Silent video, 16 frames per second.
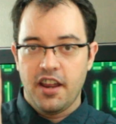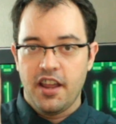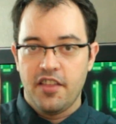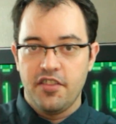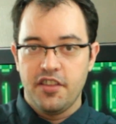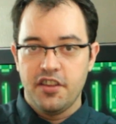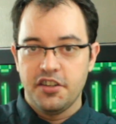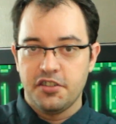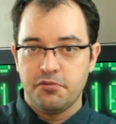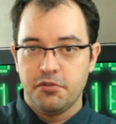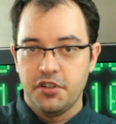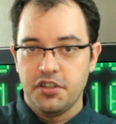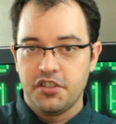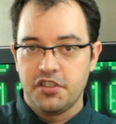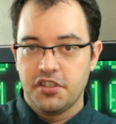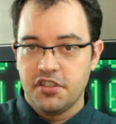and this
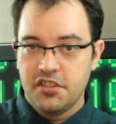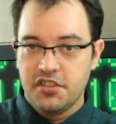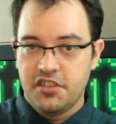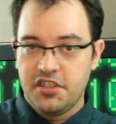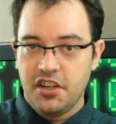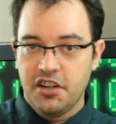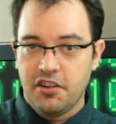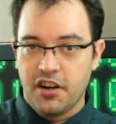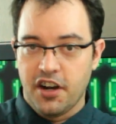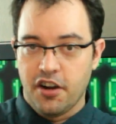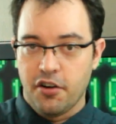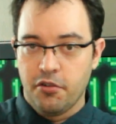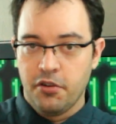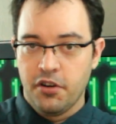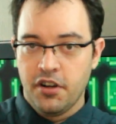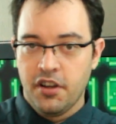was
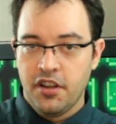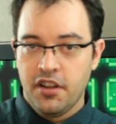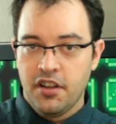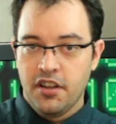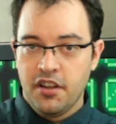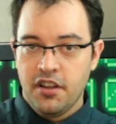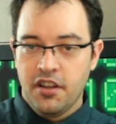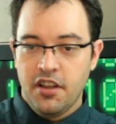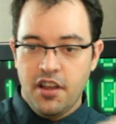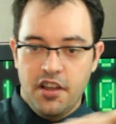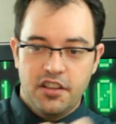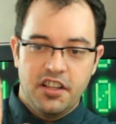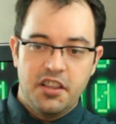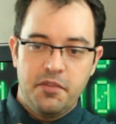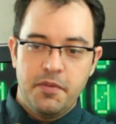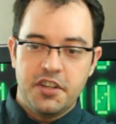0,
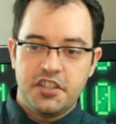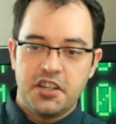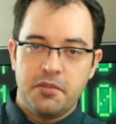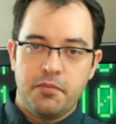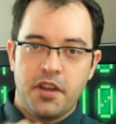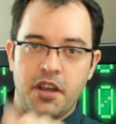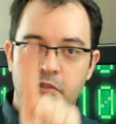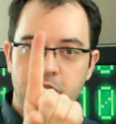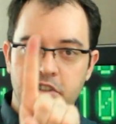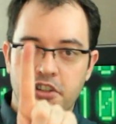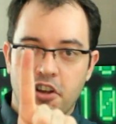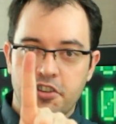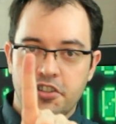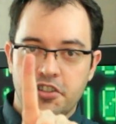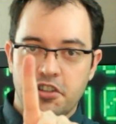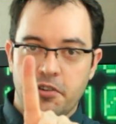that the missing bit was
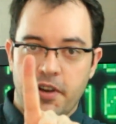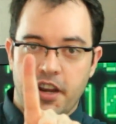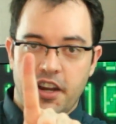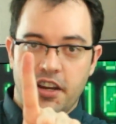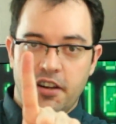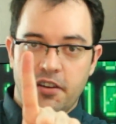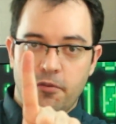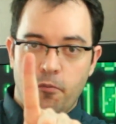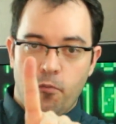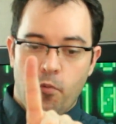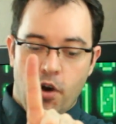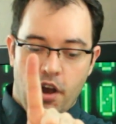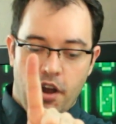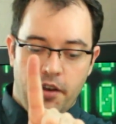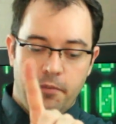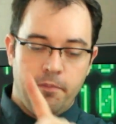also a
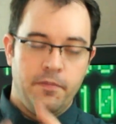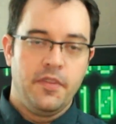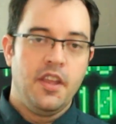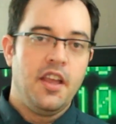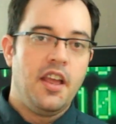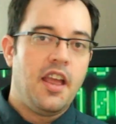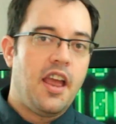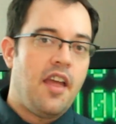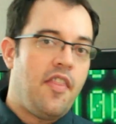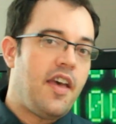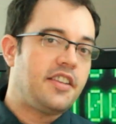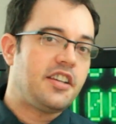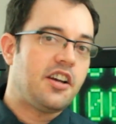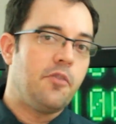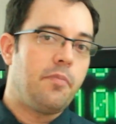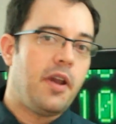1. And
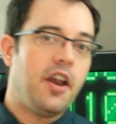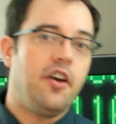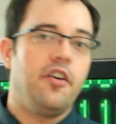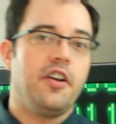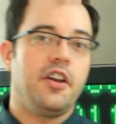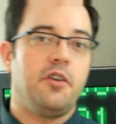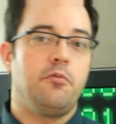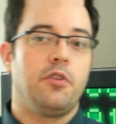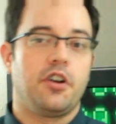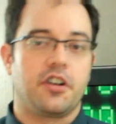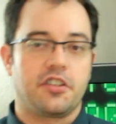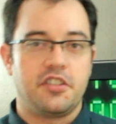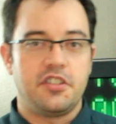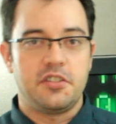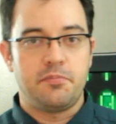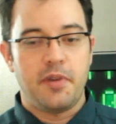that's how parity
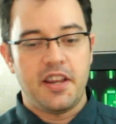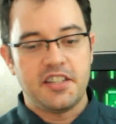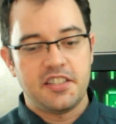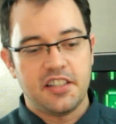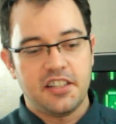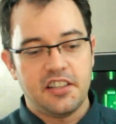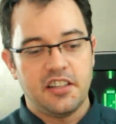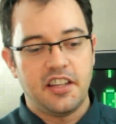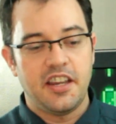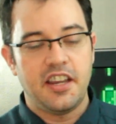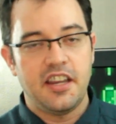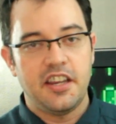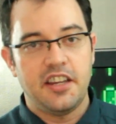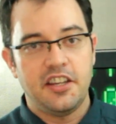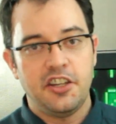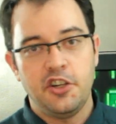works. It's
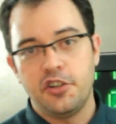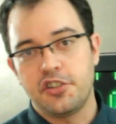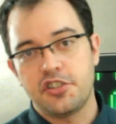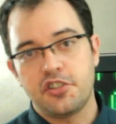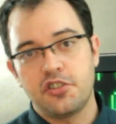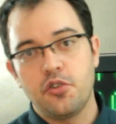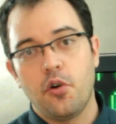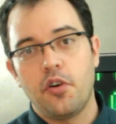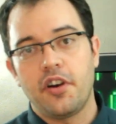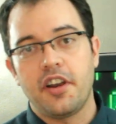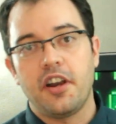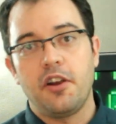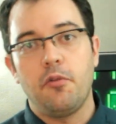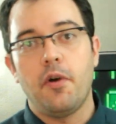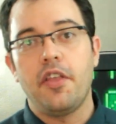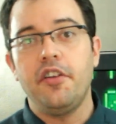basically you're
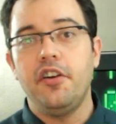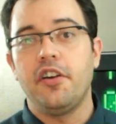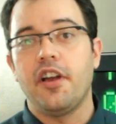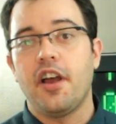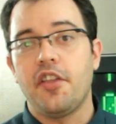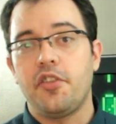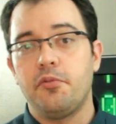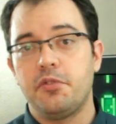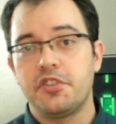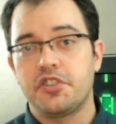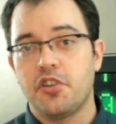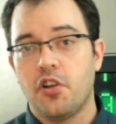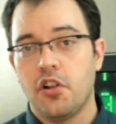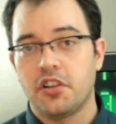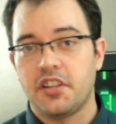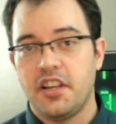storing whether or not the
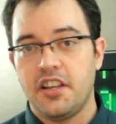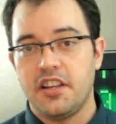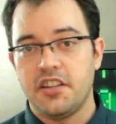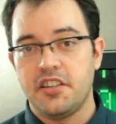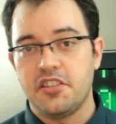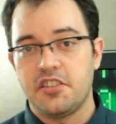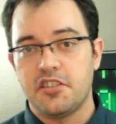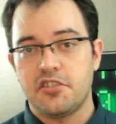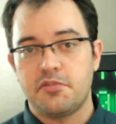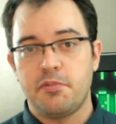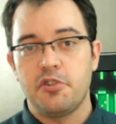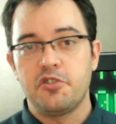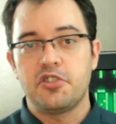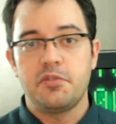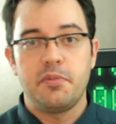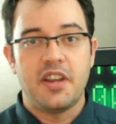result is
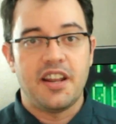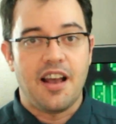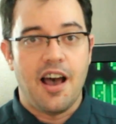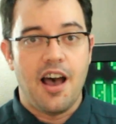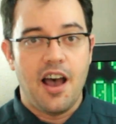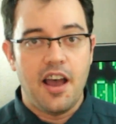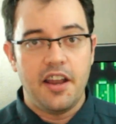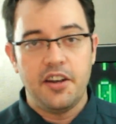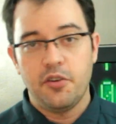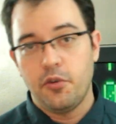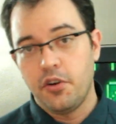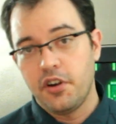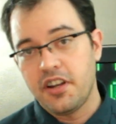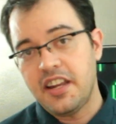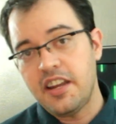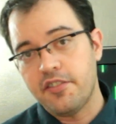supposed to be an odd or
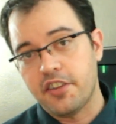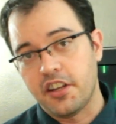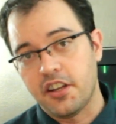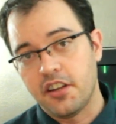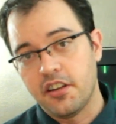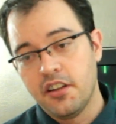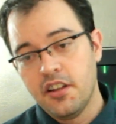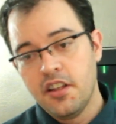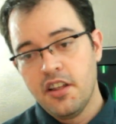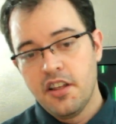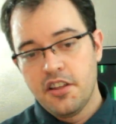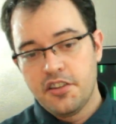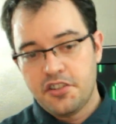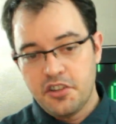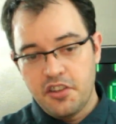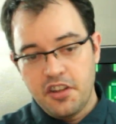an even,
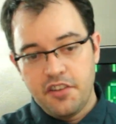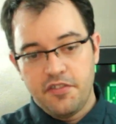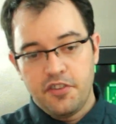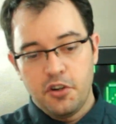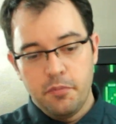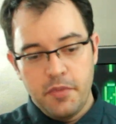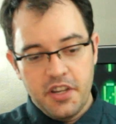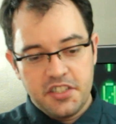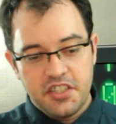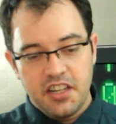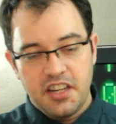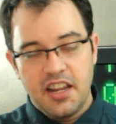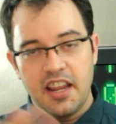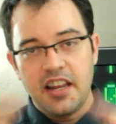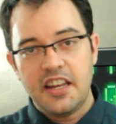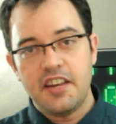so that if you're
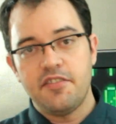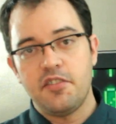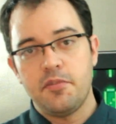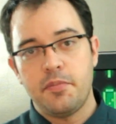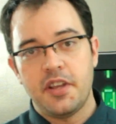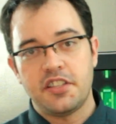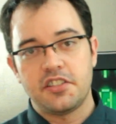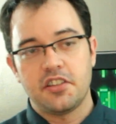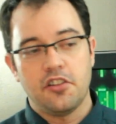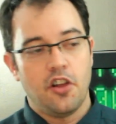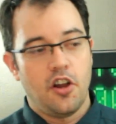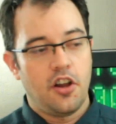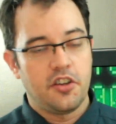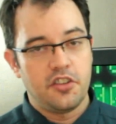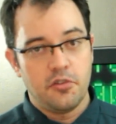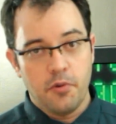missing any of the bits
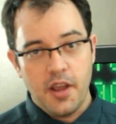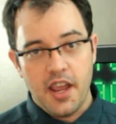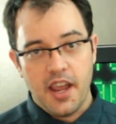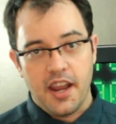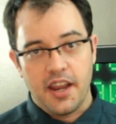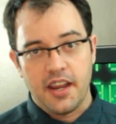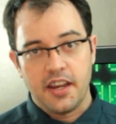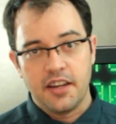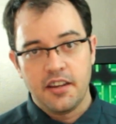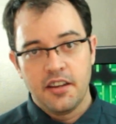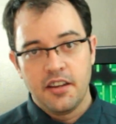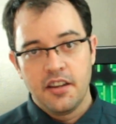along the way,